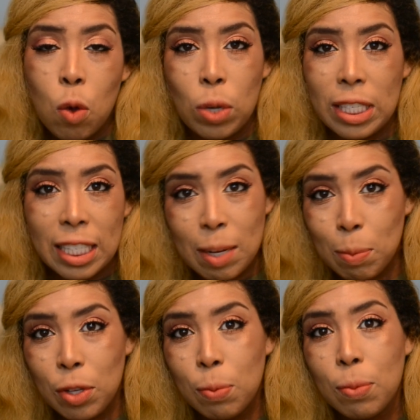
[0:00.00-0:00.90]
once in a
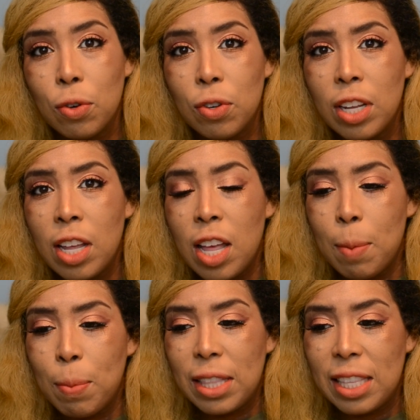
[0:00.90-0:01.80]
blue moon.
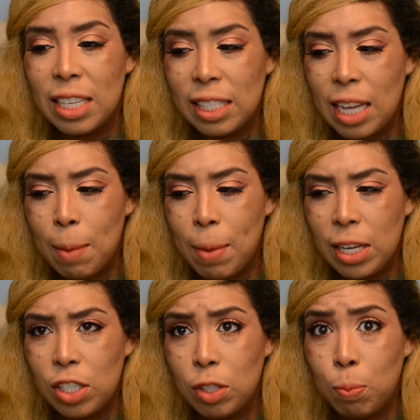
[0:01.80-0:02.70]
But this time
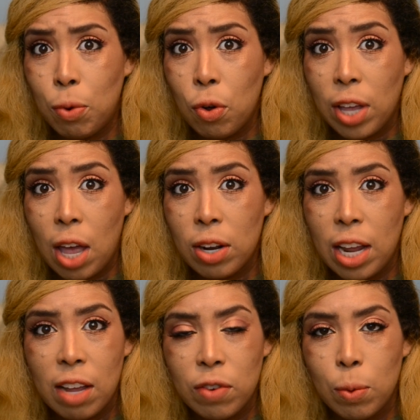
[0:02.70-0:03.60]
I just broke out
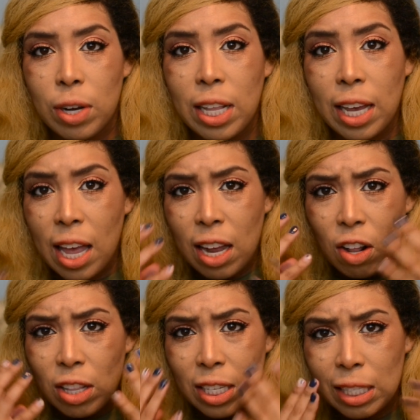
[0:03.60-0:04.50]
everywhere. Like, I had
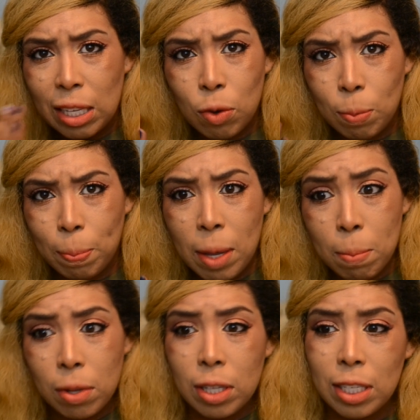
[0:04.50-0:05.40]
all these little
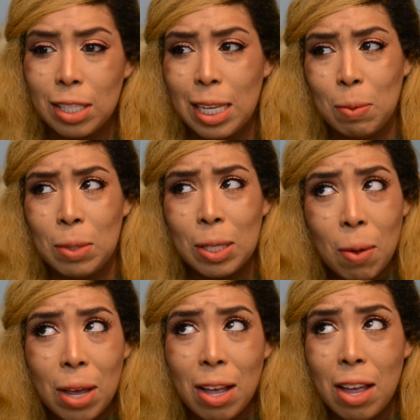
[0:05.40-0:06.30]
pimples. I was like, what's
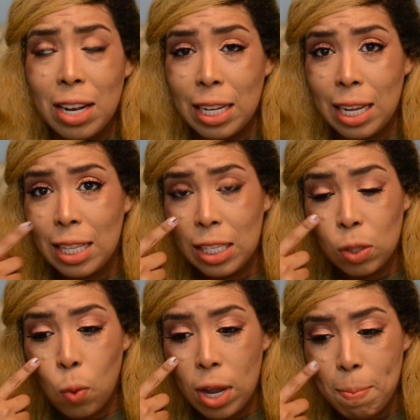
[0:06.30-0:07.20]
going on? And then
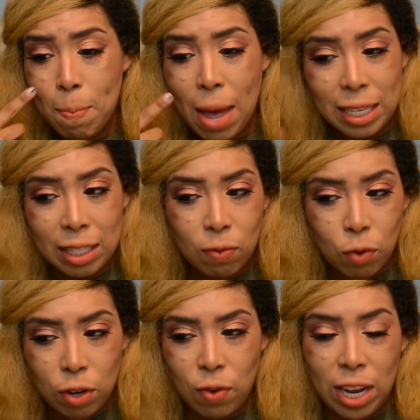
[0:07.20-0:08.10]
this one massive one